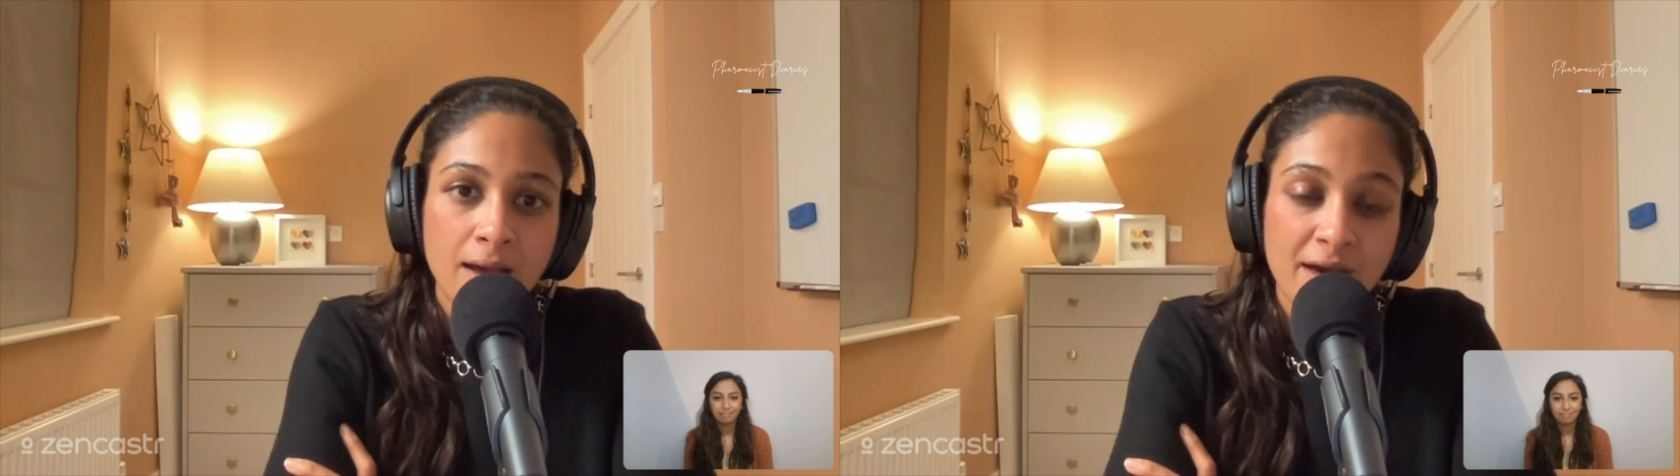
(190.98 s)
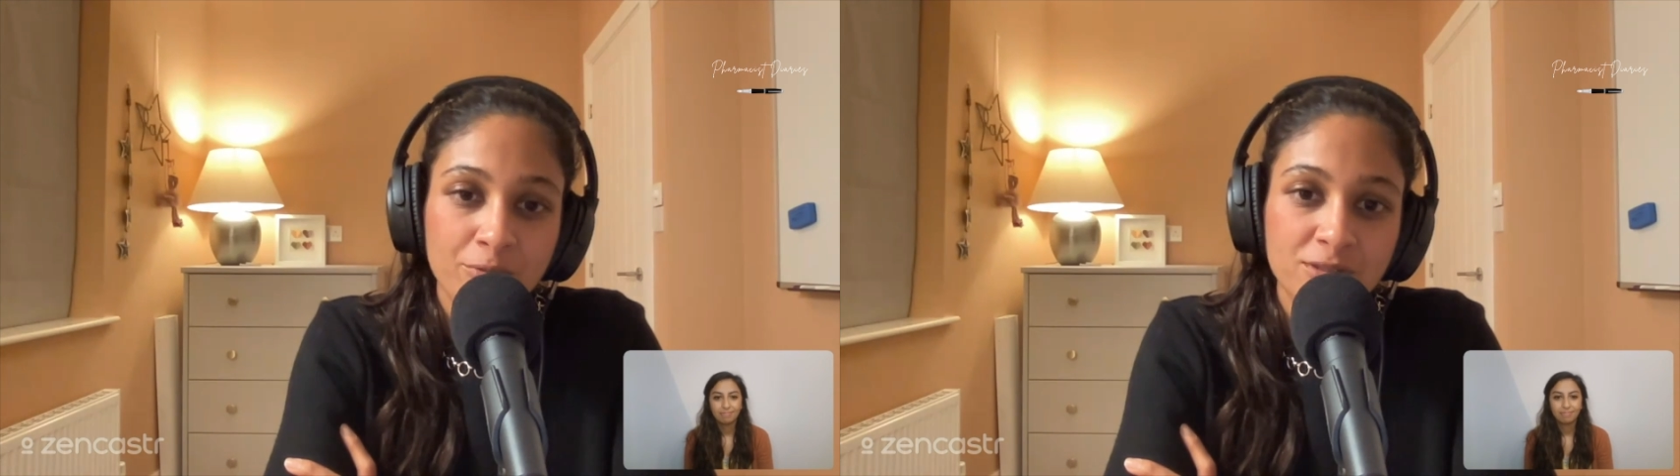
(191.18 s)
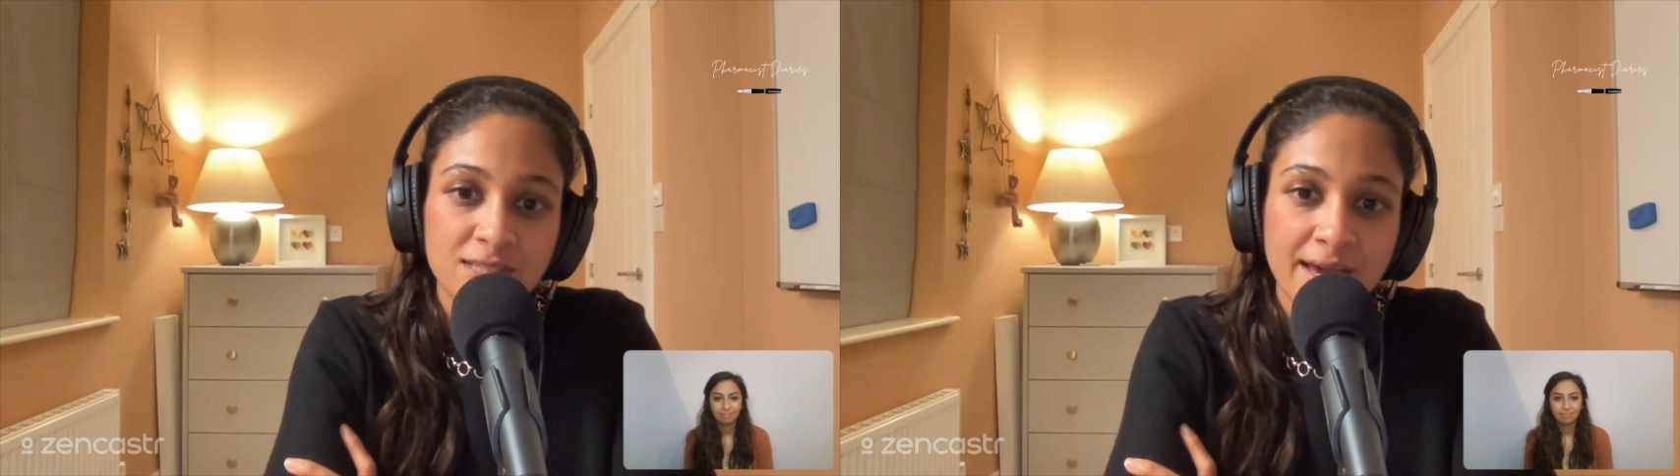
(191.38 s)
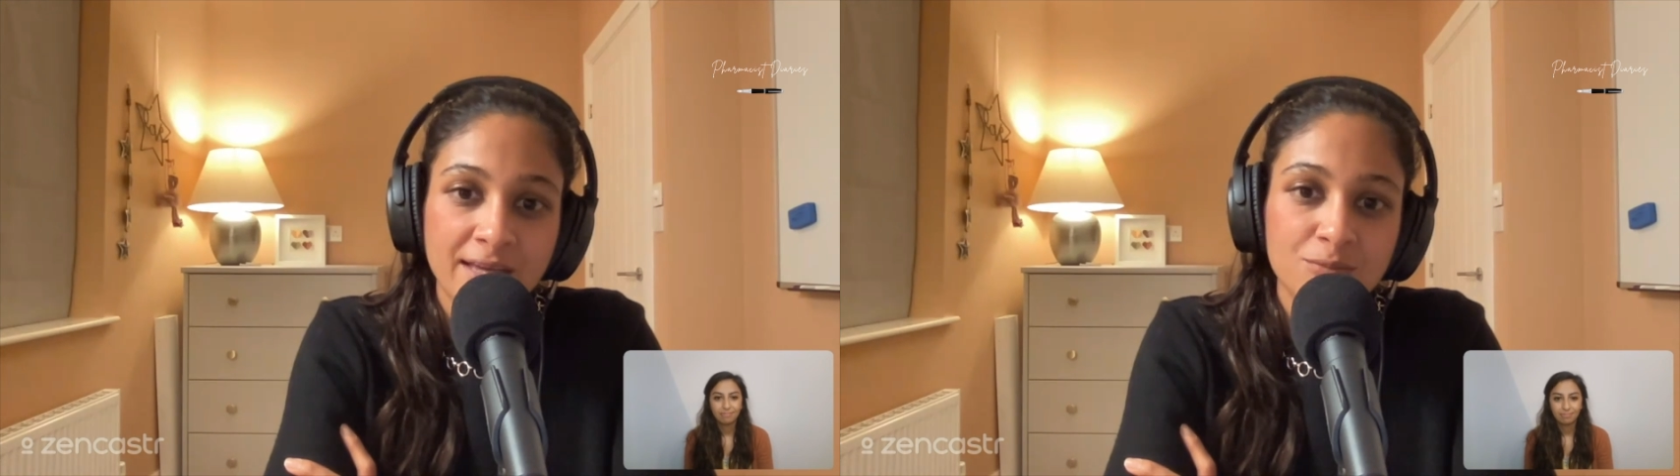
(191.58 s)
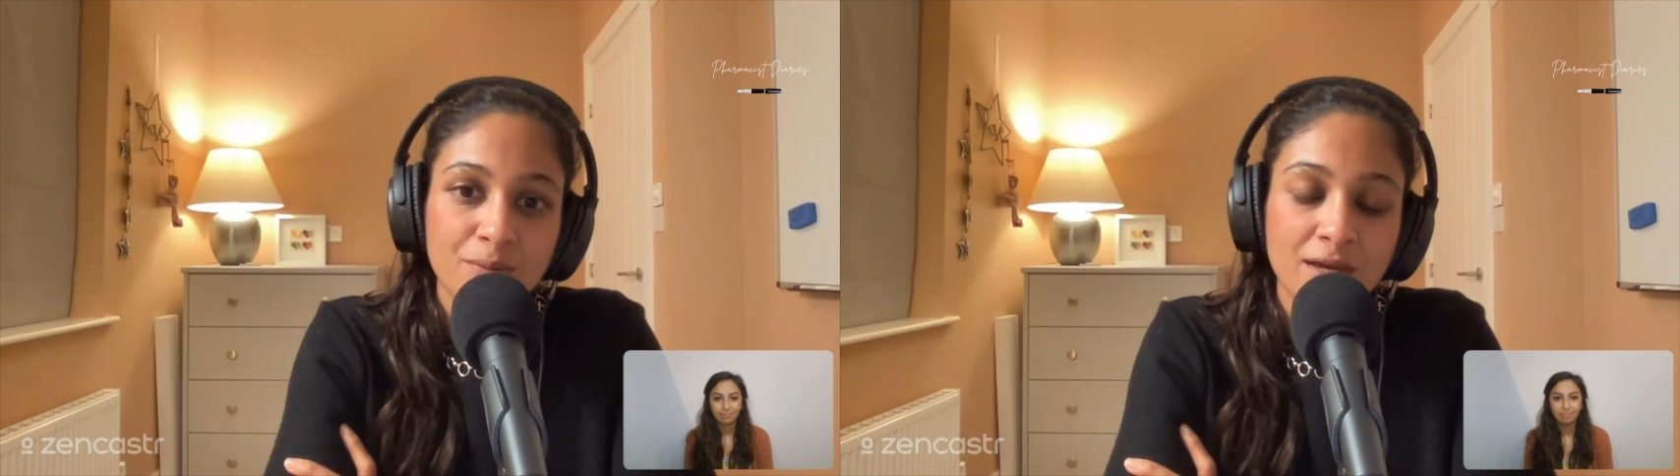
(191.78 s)
And that was the
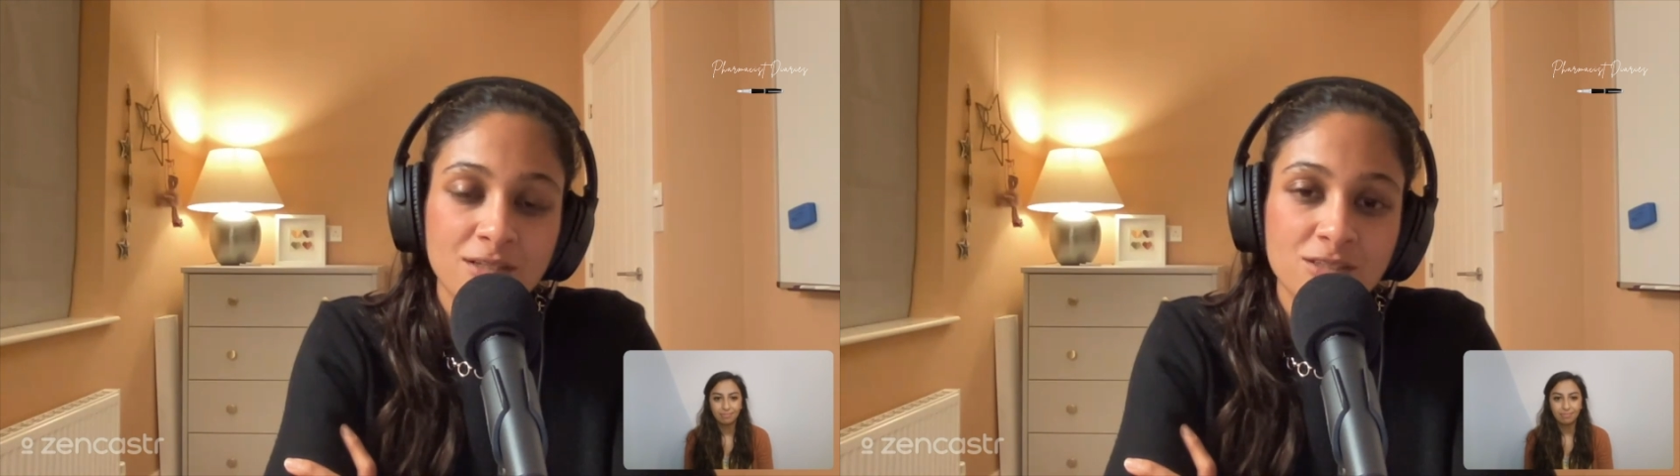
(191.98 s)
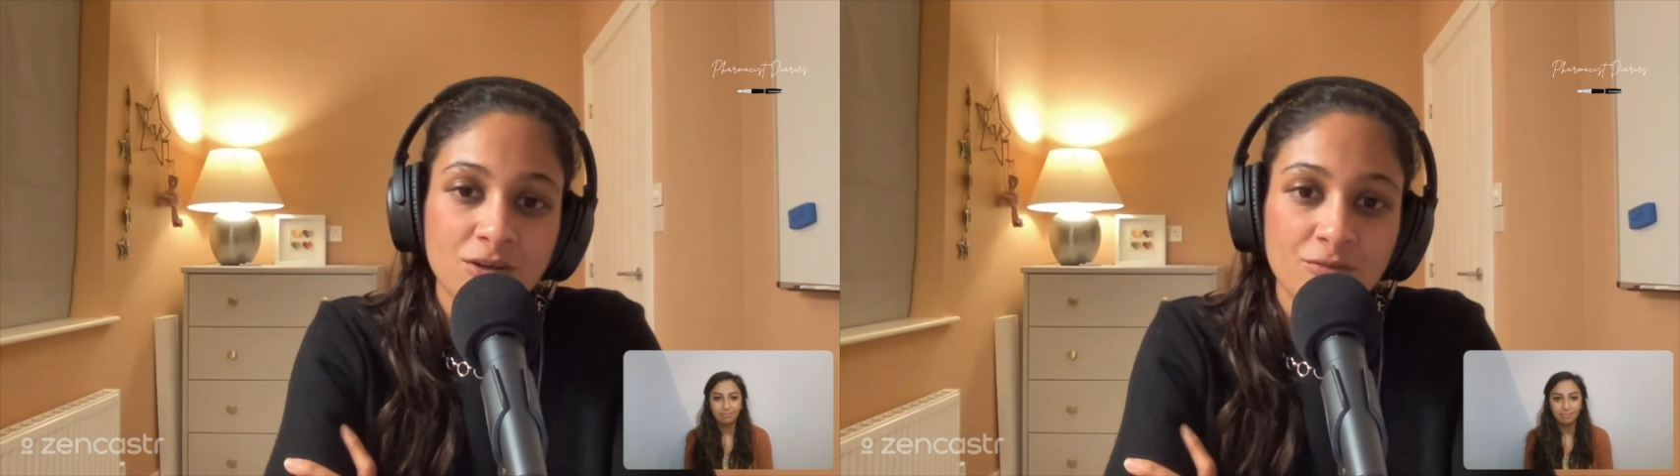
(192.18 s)
aspect